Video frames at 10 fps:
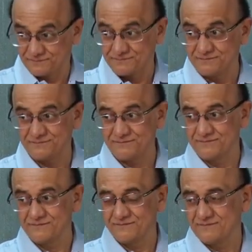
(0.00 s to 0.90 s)

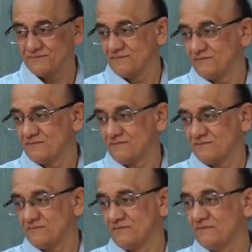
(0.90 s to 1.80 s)

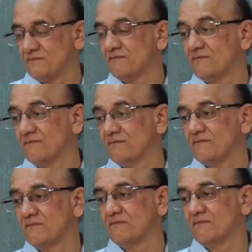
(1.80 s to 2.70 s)

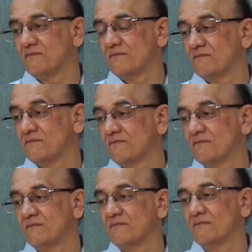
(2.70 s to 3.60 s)

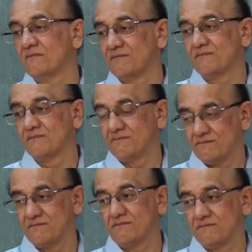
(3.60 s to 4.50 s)

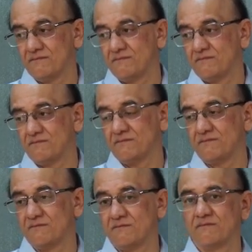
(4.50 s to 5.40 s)

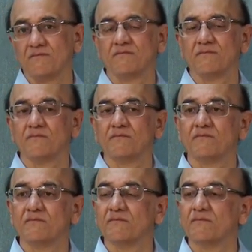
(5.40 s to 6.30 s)

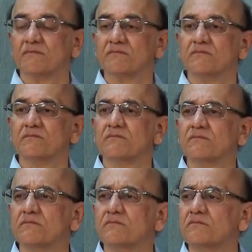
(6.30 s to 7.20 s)

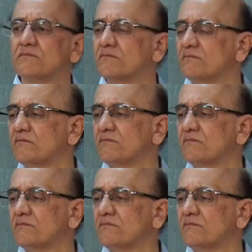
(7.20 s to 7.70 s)
No one is speaking in this clip.